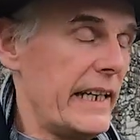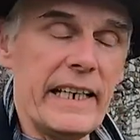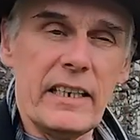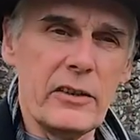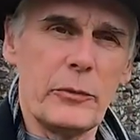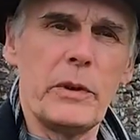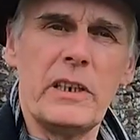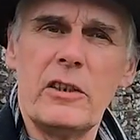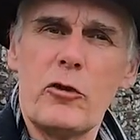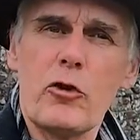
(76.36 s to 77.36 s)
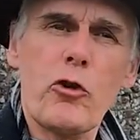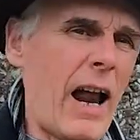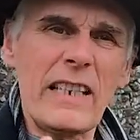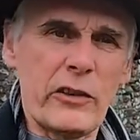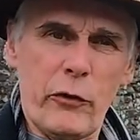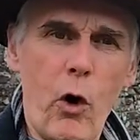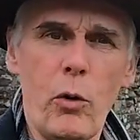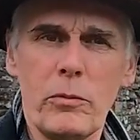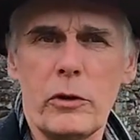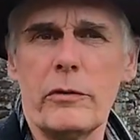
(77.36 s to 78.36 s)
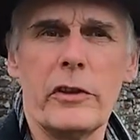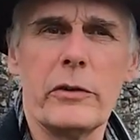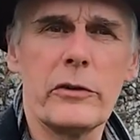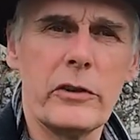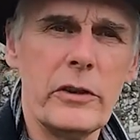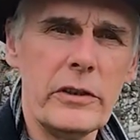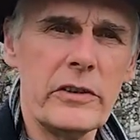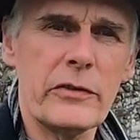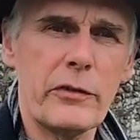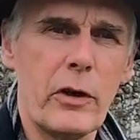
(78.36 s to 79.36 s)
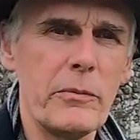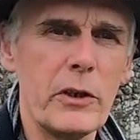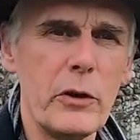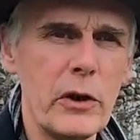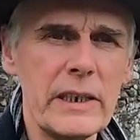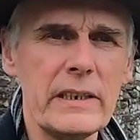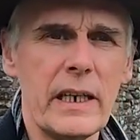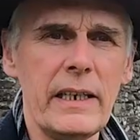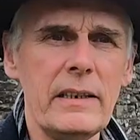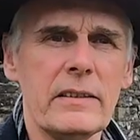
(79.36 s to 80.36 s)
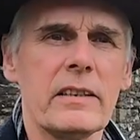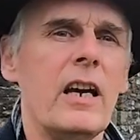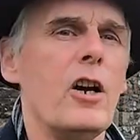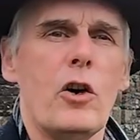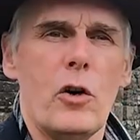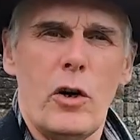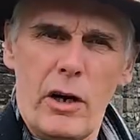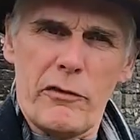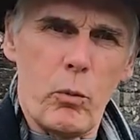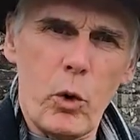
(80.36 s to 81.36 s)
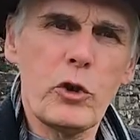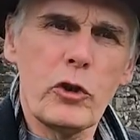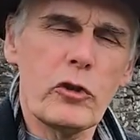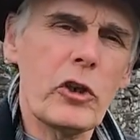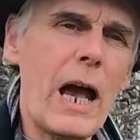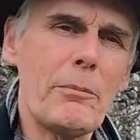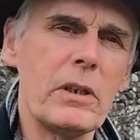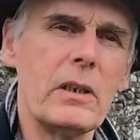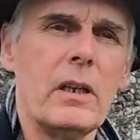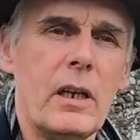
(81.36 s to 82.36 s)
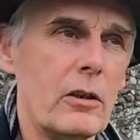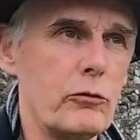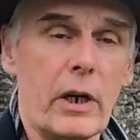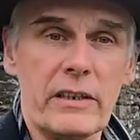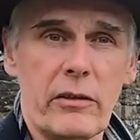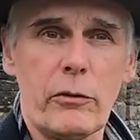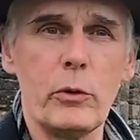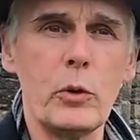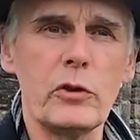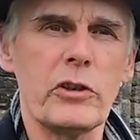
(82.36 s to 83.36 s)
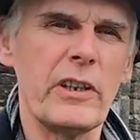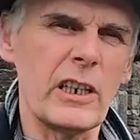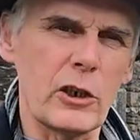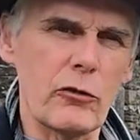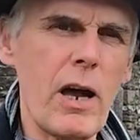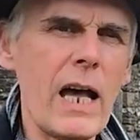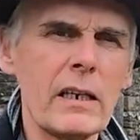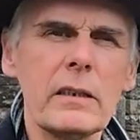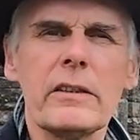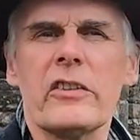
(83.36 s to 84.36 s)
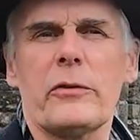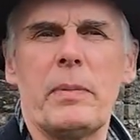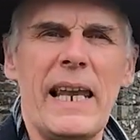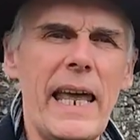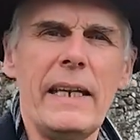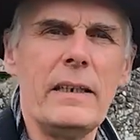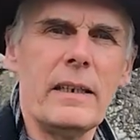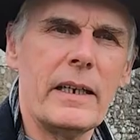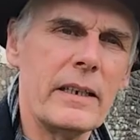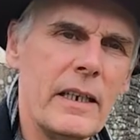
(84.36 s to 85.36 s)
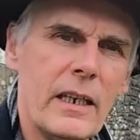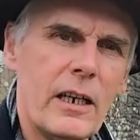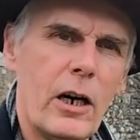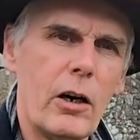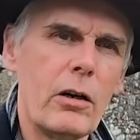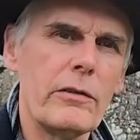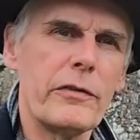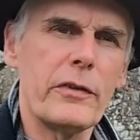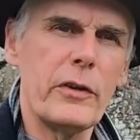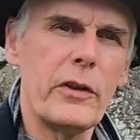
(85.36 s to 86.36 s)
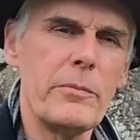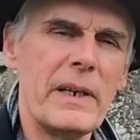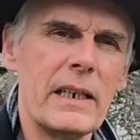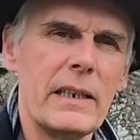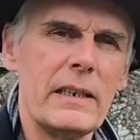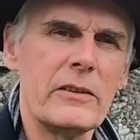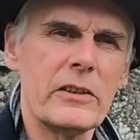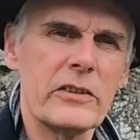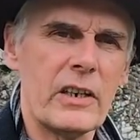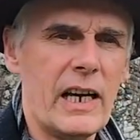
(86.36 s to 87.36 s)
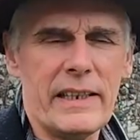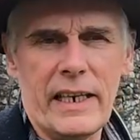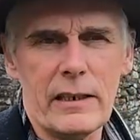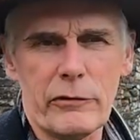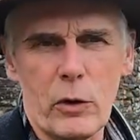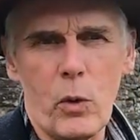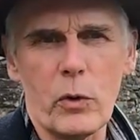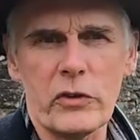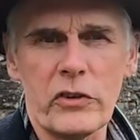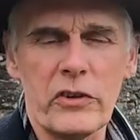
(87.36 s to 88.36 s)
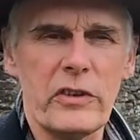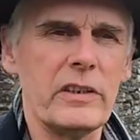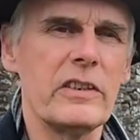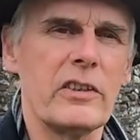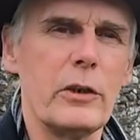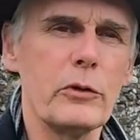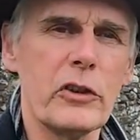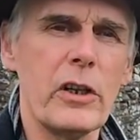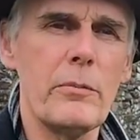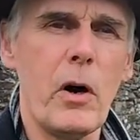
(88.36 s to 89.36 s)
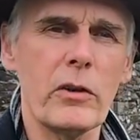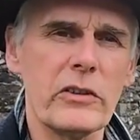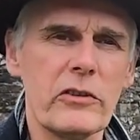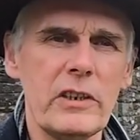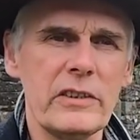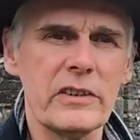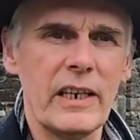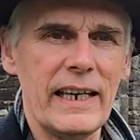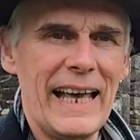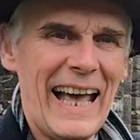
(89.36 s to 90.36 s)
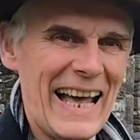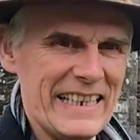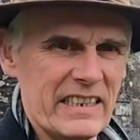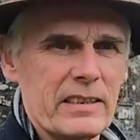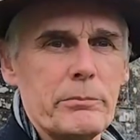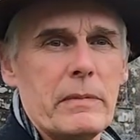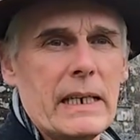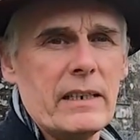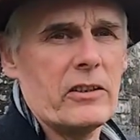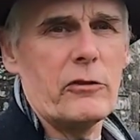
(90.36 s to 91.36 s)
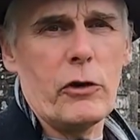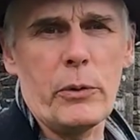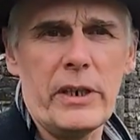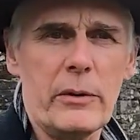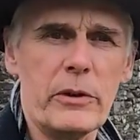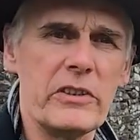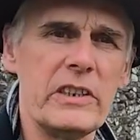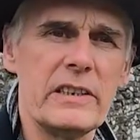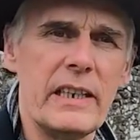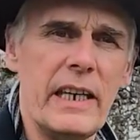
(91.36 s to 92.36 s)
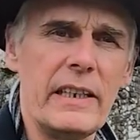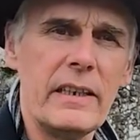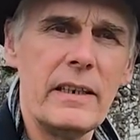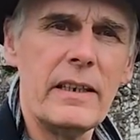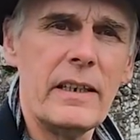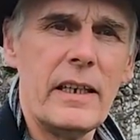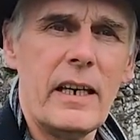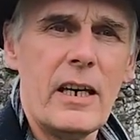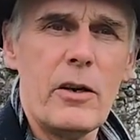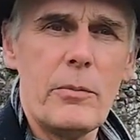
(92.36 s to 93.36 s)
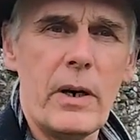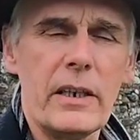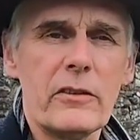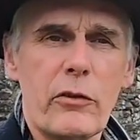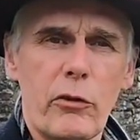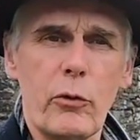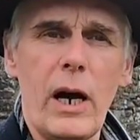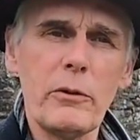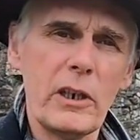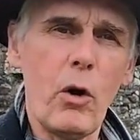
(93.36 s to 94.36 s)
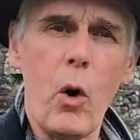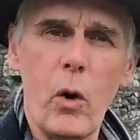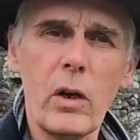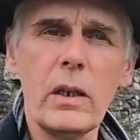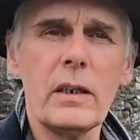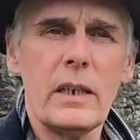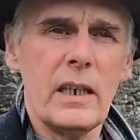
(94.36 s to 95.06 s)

It has been transformed over those years, from the early days of the wooden chapel right through to the grand splendour of the Middle Ages, and then of course the dissolution of the monasteries and this amazing ruin that we see today. But throughout it all,